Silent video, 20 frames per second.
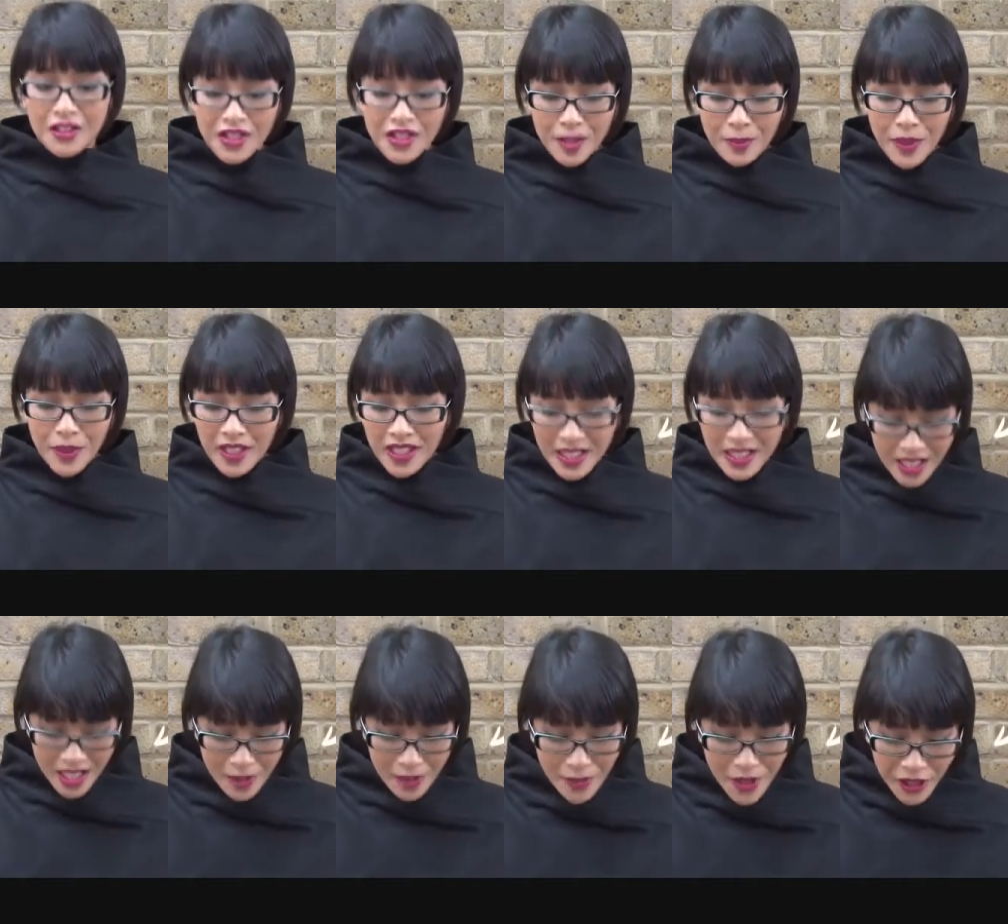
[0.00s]
I just put
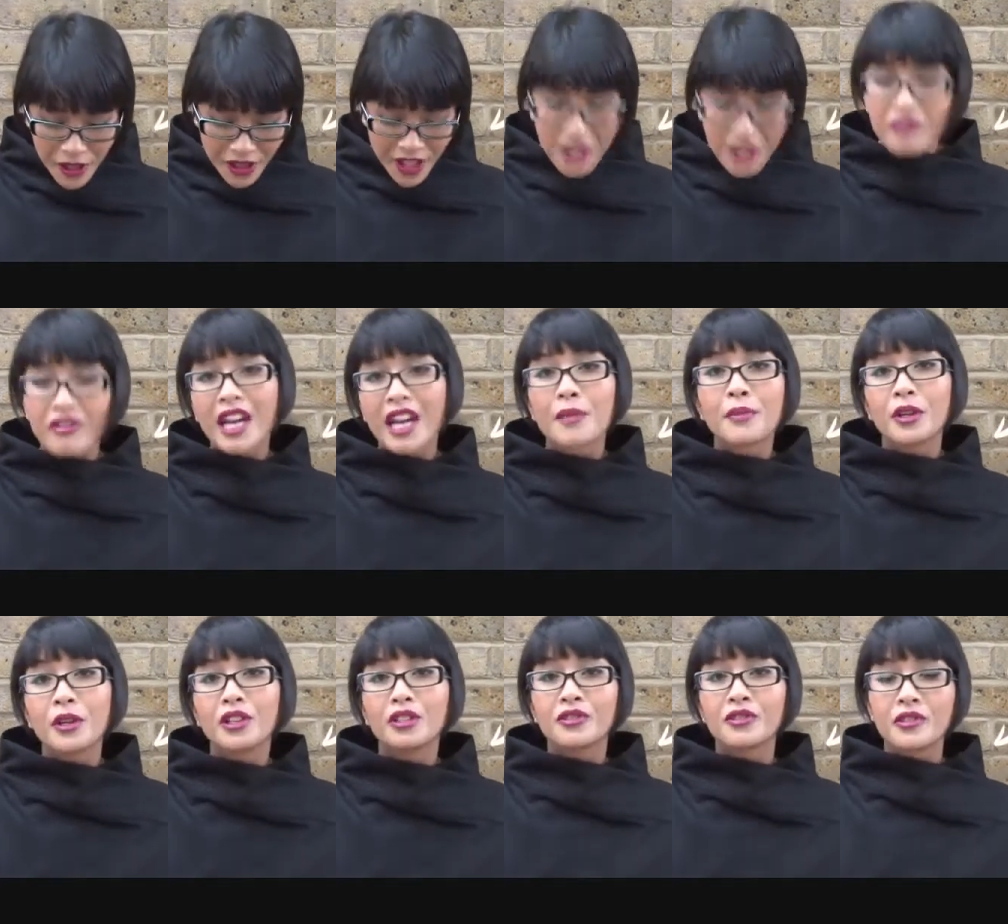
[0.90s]
this kimono
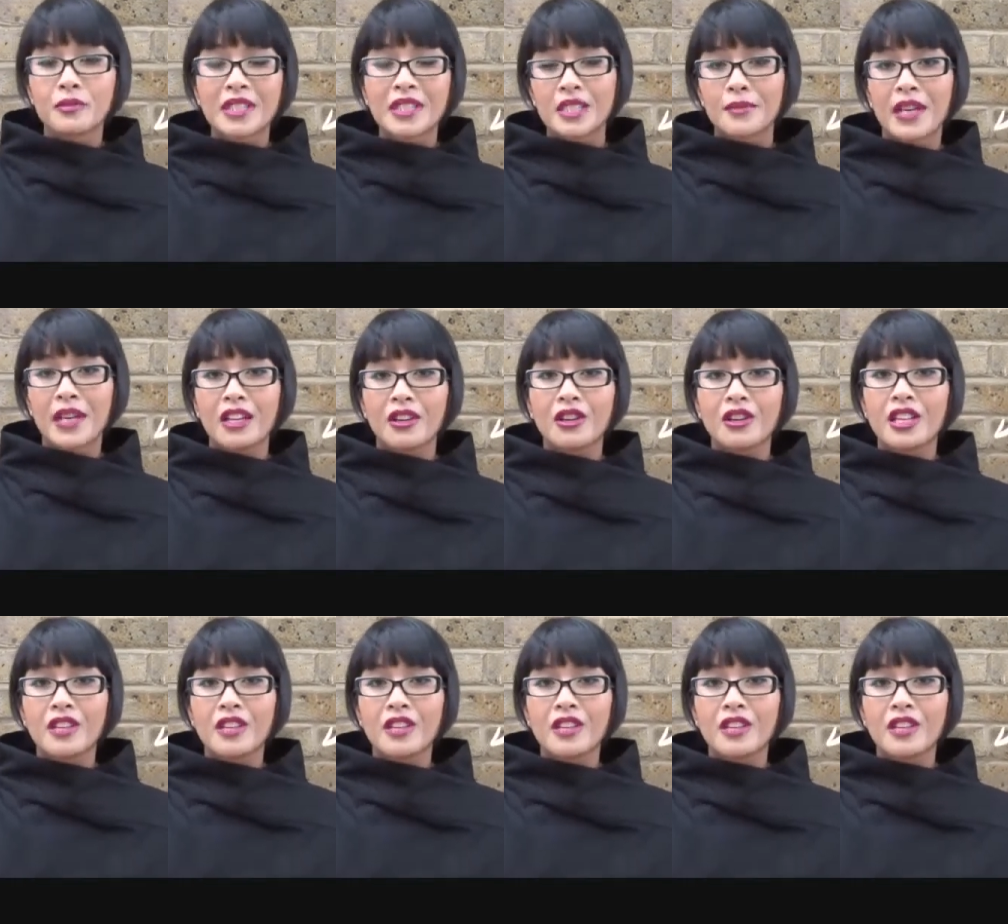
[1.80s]
wrap on from Isabella